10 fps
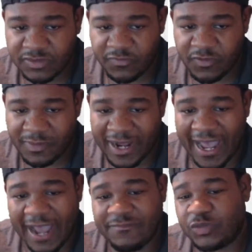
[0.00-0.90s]
my
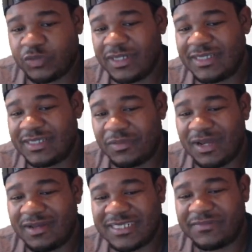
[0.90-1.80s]
average win, it's
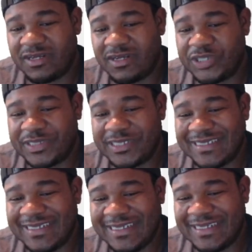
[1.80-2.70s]
around
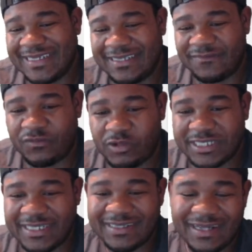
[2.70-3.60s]

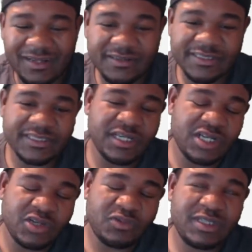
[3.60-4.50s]
$714.
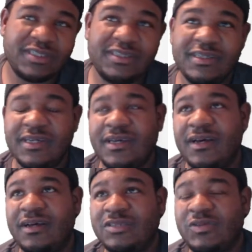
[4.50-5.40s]
Really,
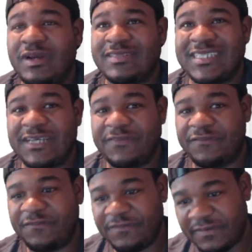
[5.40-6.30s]
it's around
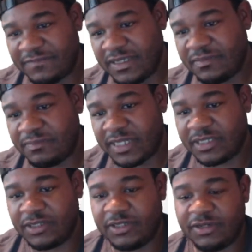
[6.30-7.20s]
$750, but
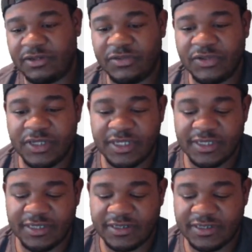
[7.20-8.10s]
you know,
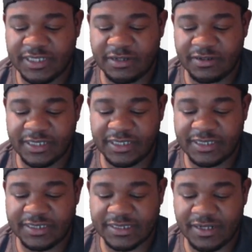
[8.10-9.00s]
there
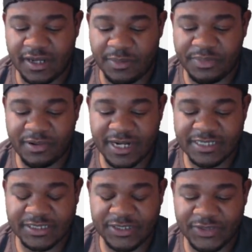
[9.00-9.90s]
is a
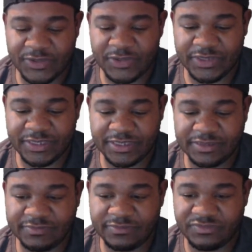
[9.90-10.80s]
price
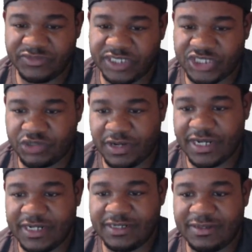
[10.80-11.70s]
on the
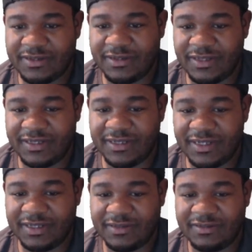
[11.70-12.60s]
trade, and
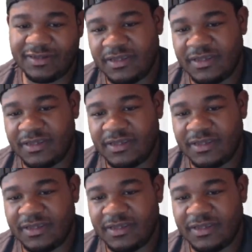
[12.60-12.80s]
then